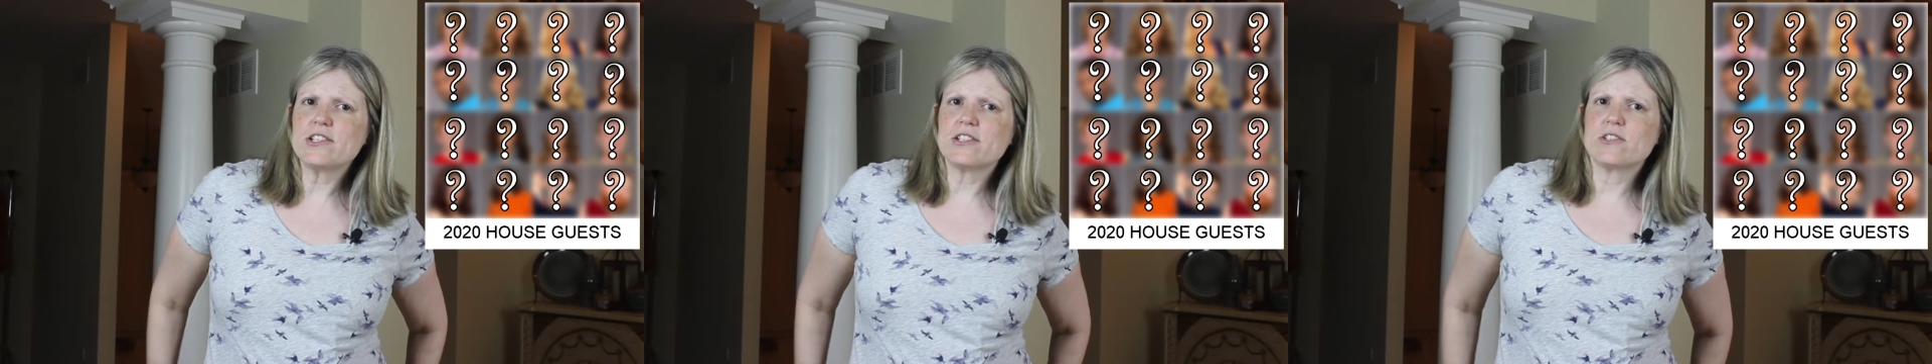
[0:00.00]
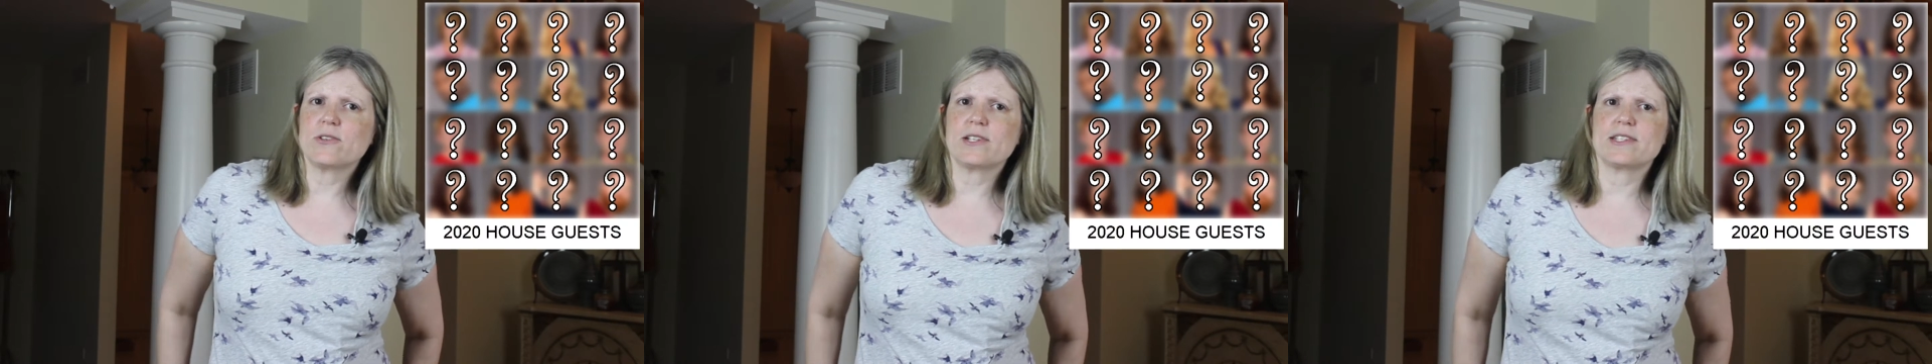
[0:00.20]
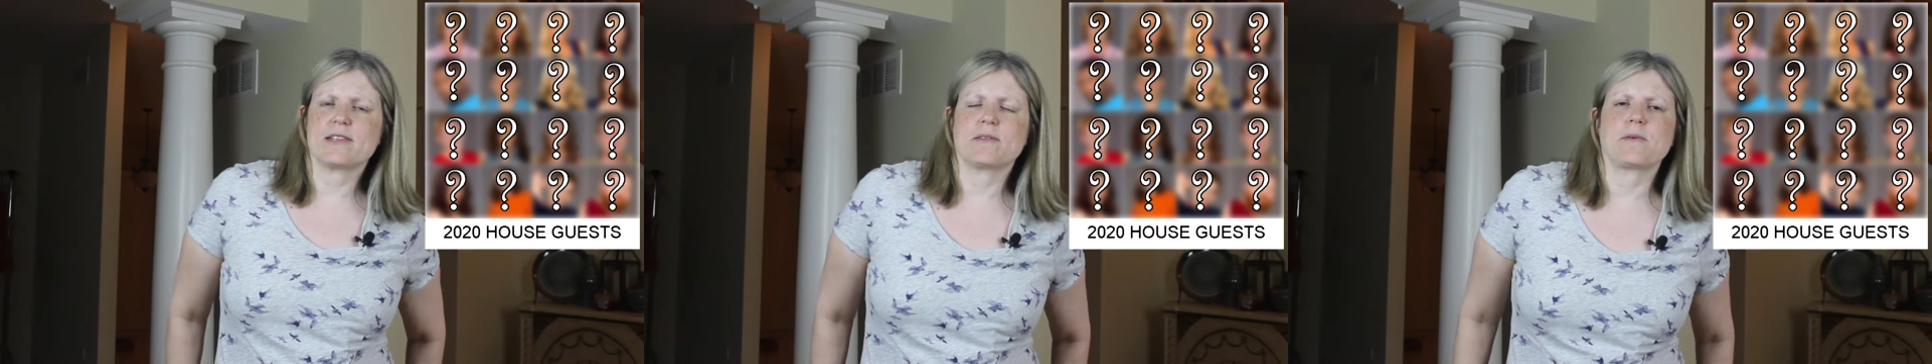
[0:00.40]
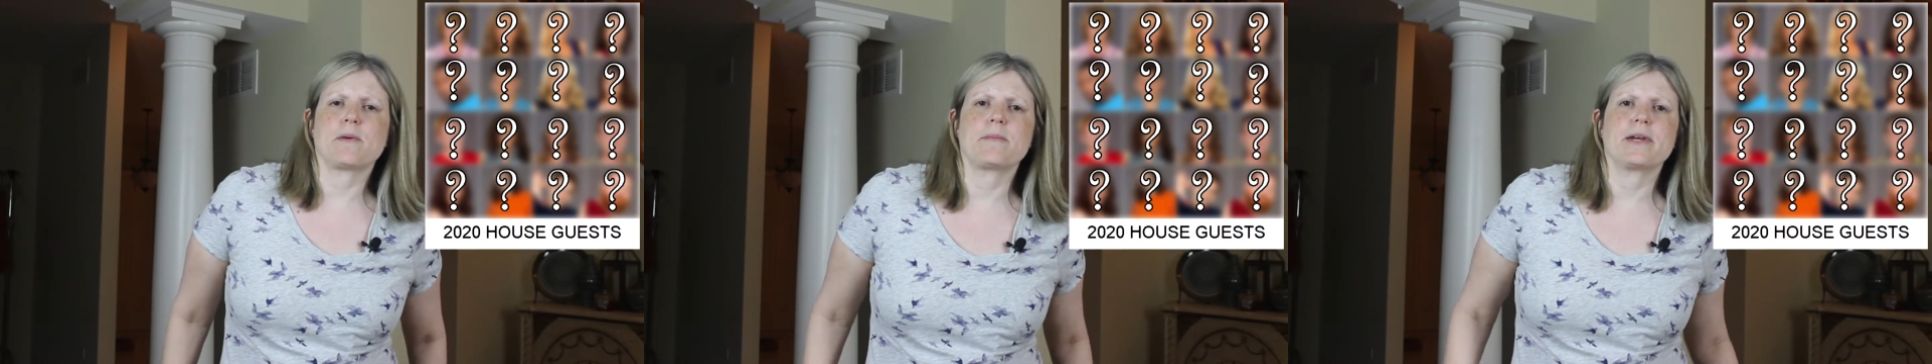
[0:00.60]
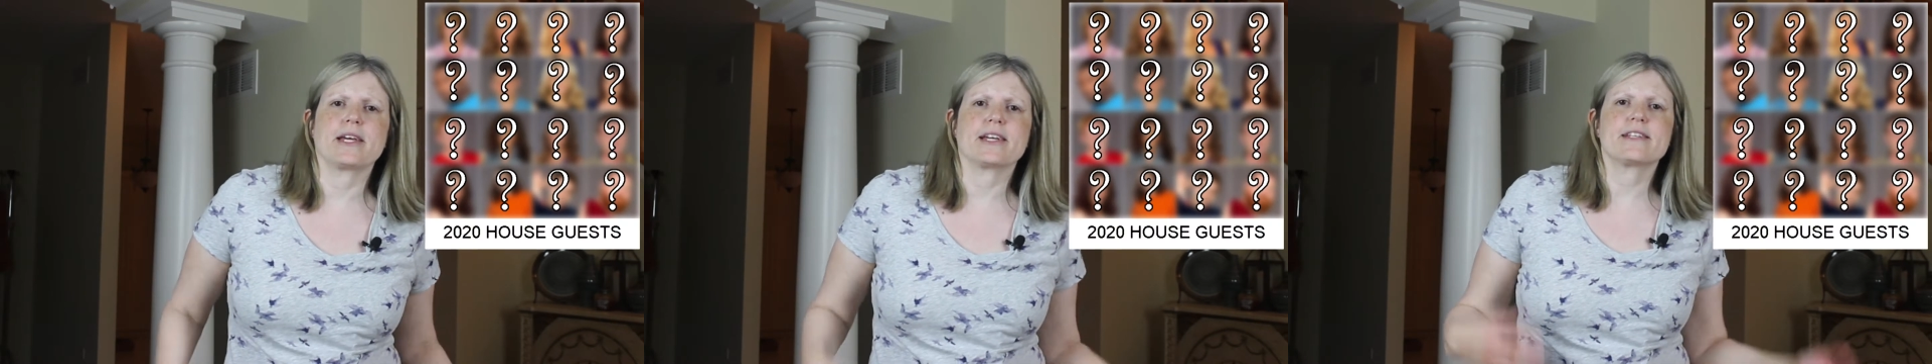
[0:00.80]
She tweeted something
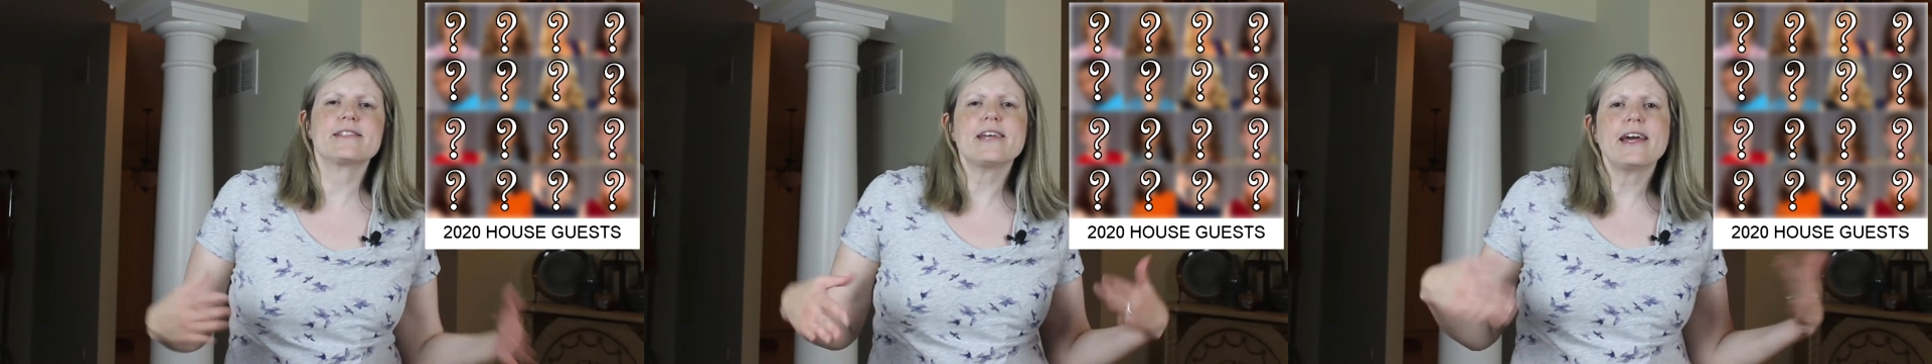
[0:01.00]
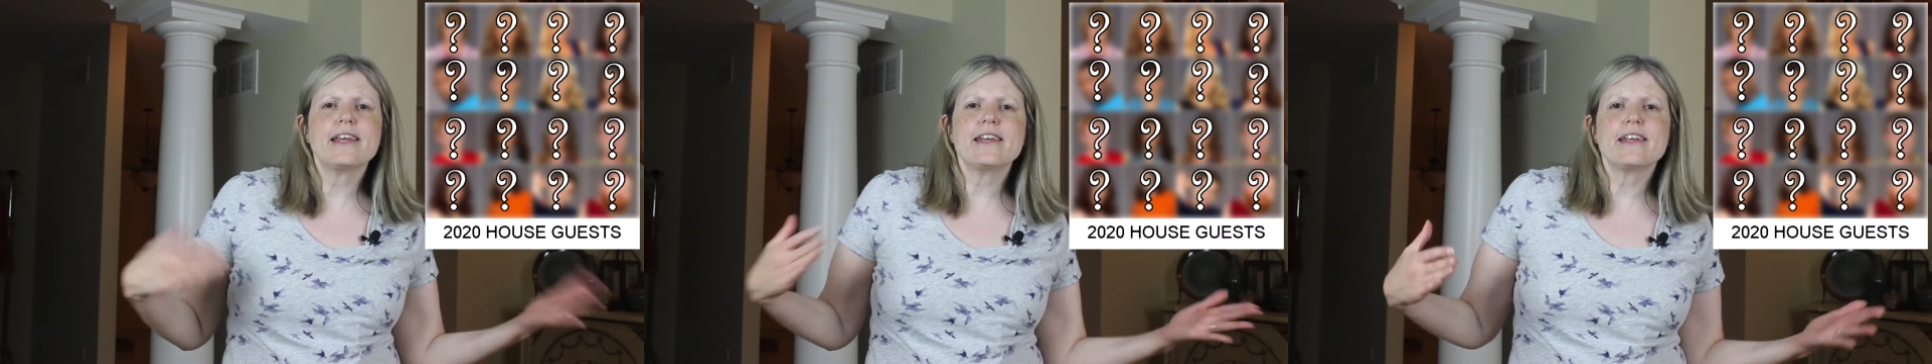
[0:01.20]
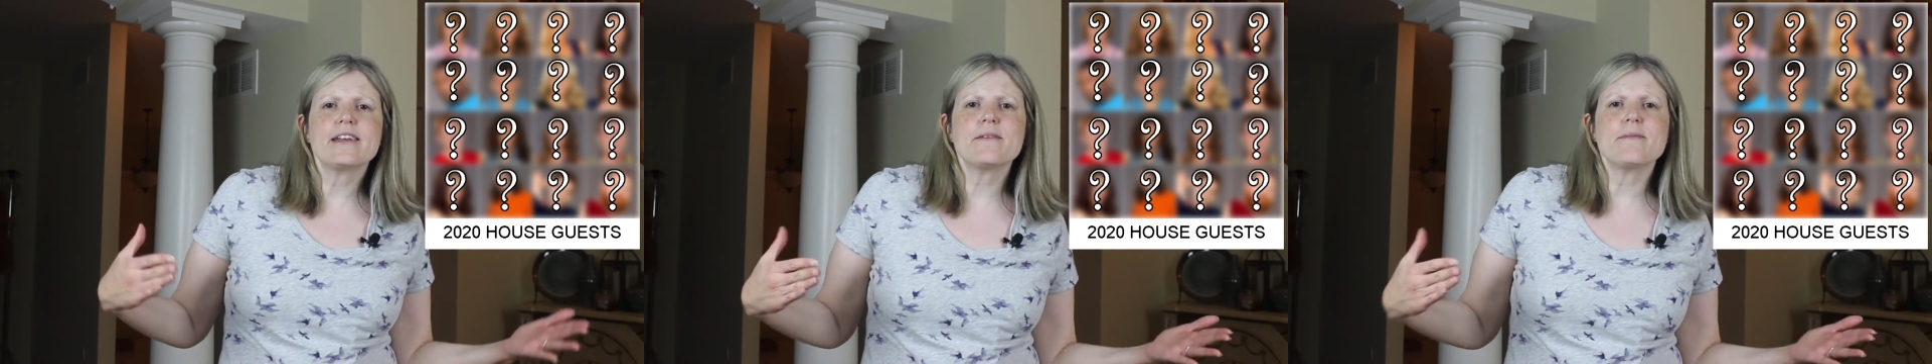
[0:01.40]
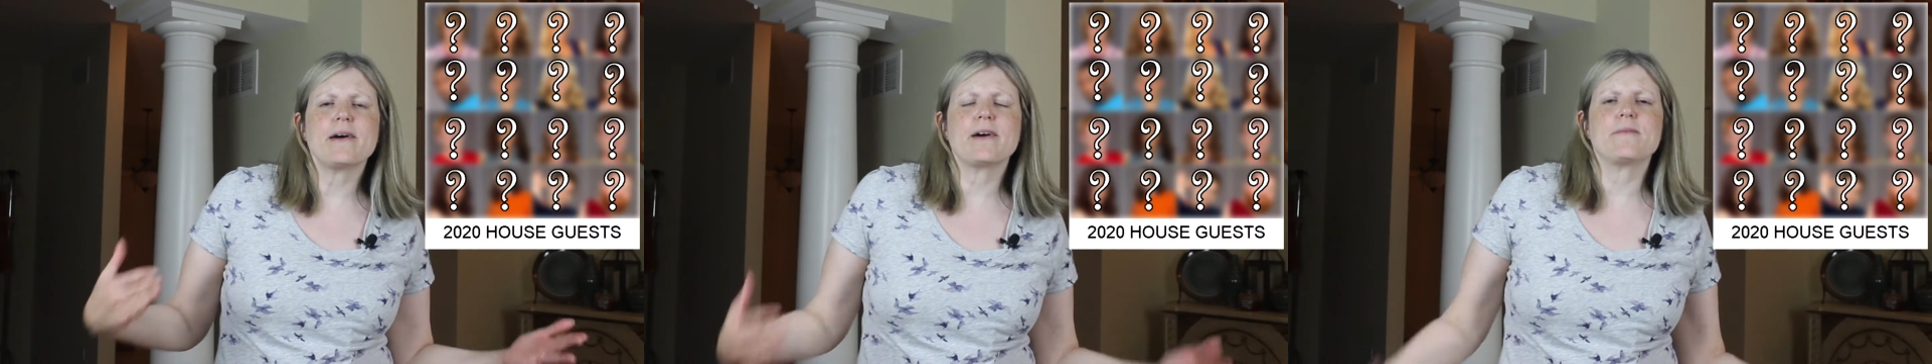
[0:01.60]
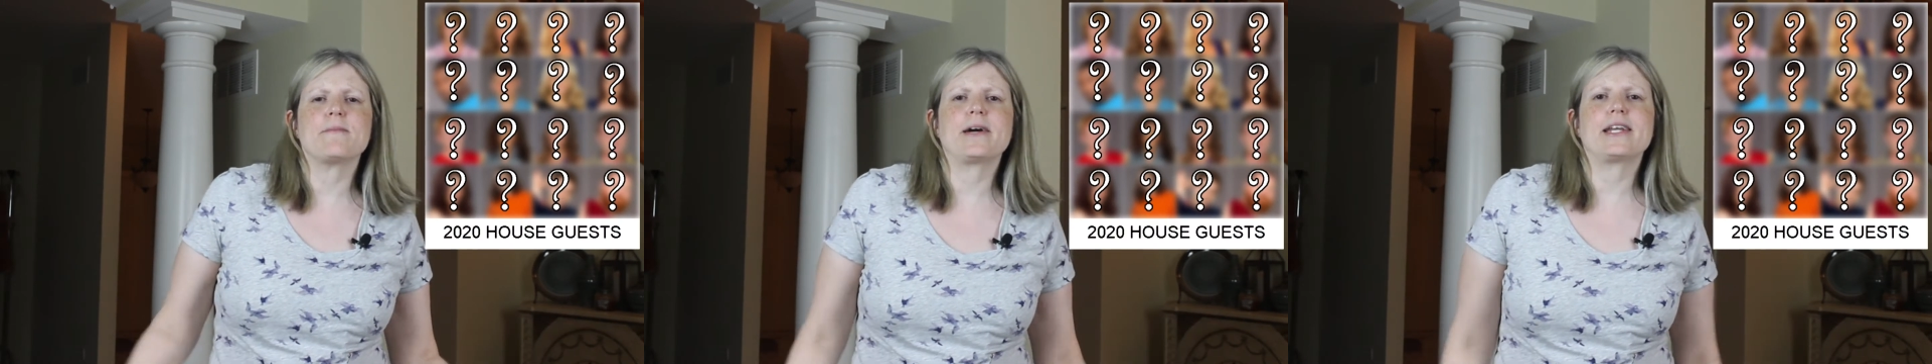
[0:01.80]
about being excited
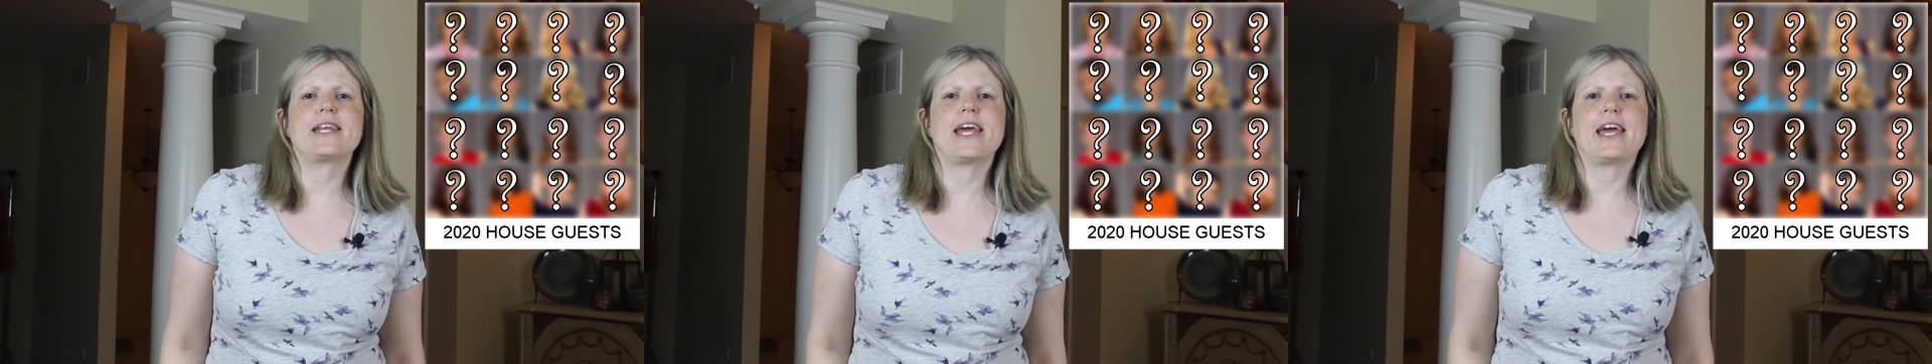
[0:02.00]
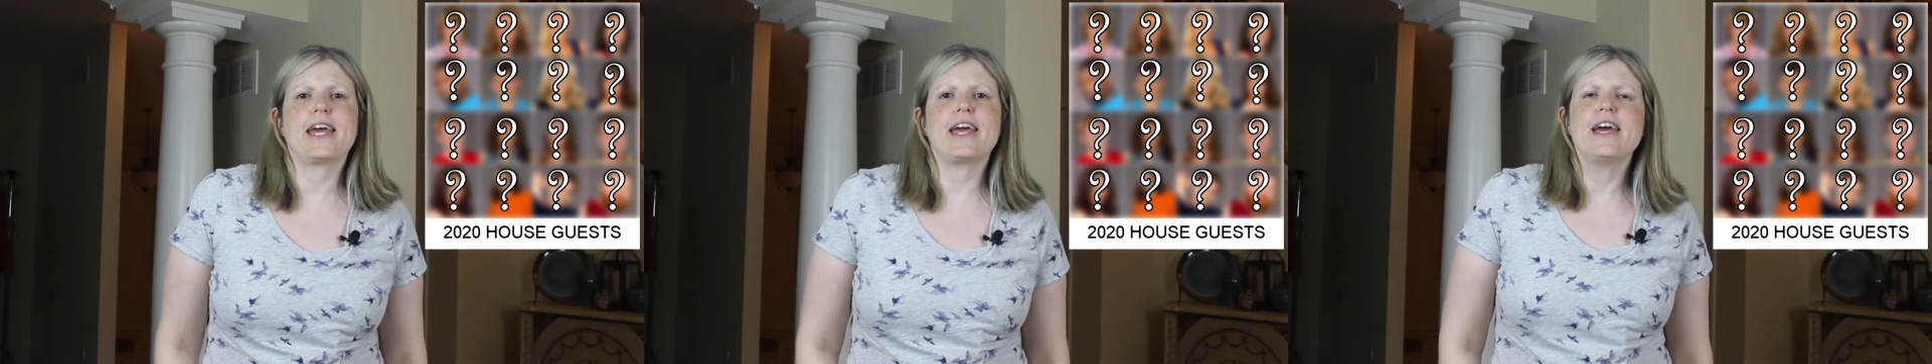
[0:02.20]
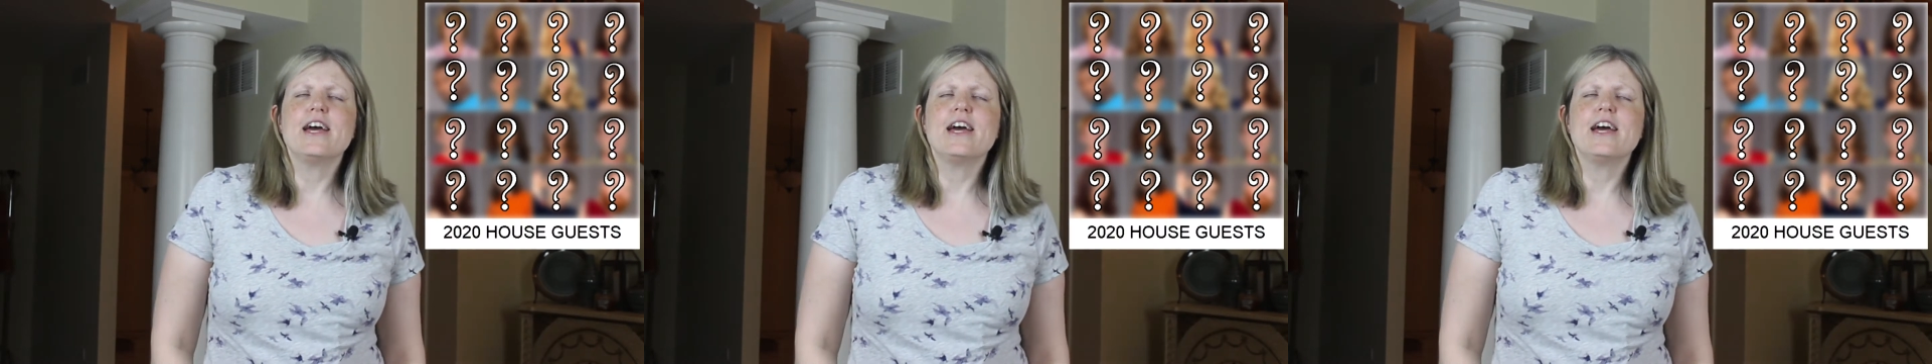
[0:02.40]
about Monday,